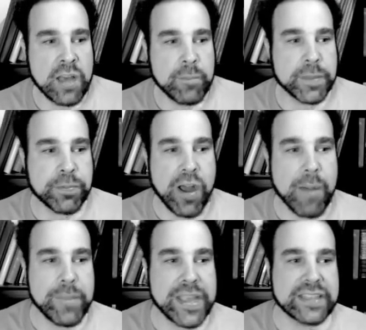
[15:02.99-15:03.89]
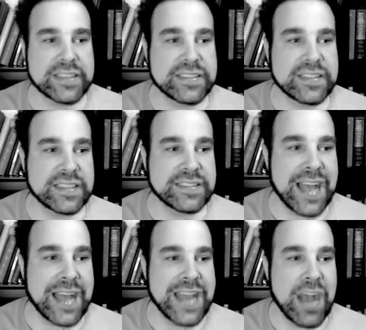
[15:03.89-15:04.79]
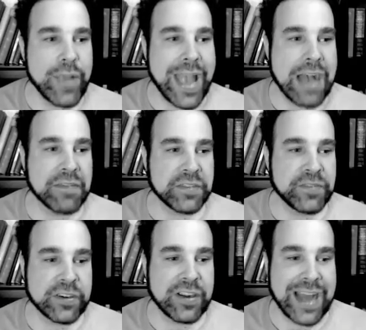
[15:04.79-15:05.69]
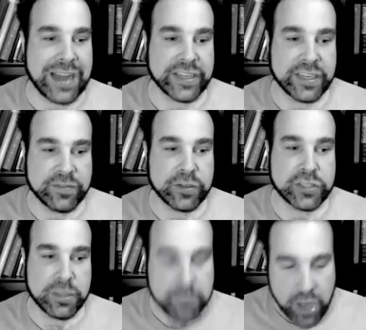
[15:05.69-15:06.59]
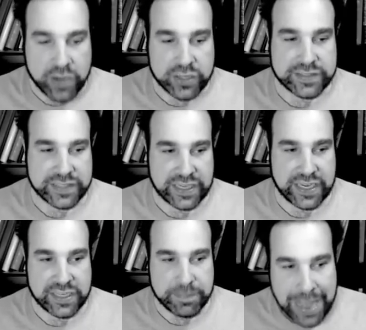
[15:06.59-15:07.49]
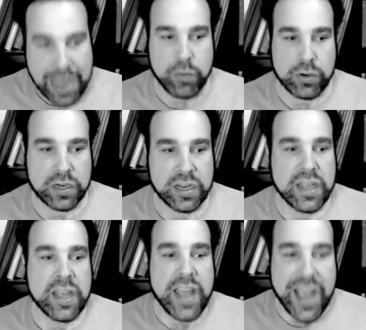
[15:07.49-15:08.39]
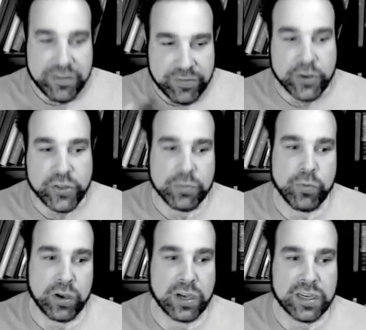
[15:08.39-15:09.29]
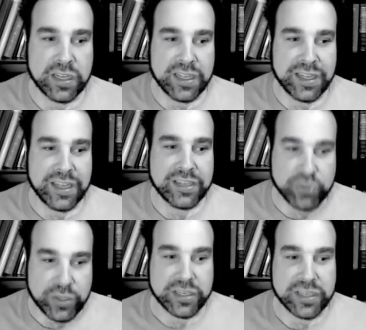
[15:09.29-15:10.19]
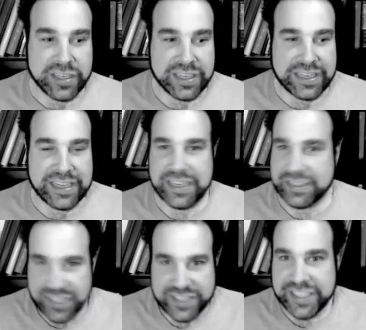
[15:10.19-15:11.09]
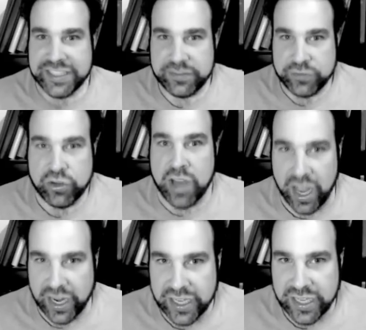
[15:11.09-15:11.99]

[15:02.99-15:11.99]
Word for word: But the problem is, is that now we have to figure out how to convert democracy into power. And furthermore, Twitter is an addictive drug.